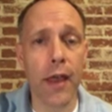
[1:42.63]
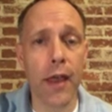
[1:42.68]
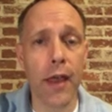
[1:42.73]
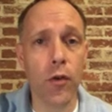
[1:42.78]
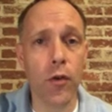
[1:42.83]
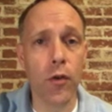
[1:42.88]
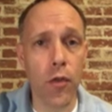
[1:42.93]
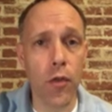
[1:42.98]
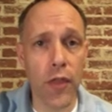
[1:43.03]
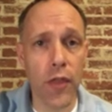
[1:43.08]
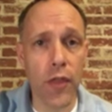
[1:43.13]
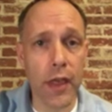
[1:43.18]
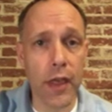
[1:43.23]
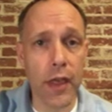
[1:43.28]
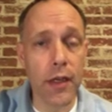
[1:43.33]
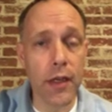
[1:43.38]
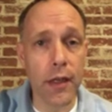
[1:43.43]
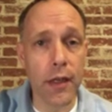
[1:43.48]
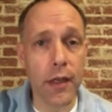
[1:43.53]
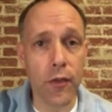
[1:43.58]
angle
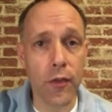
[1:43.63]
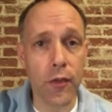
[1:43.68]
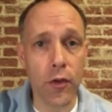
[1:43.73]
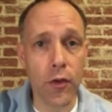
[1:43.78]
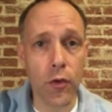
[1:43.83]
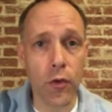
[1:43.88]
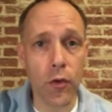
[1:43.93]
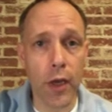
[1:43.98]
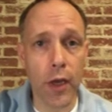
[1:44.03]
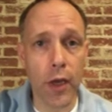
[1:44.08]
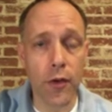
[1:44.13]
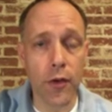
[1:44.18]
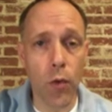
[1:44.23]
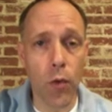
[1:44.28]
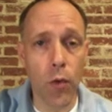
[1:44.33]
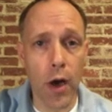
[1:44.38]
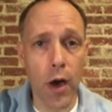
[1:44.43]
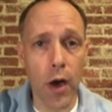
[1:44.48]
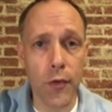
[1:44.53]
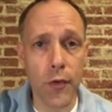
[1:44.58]
theta in the correct
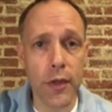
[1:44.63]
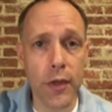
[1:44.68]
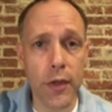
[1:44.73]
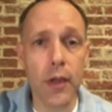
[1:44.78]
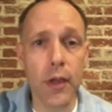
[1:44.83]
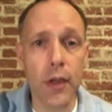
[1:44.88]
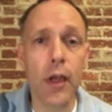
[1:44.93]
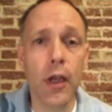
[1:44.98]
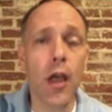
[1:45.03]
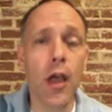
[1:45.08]
quadrant,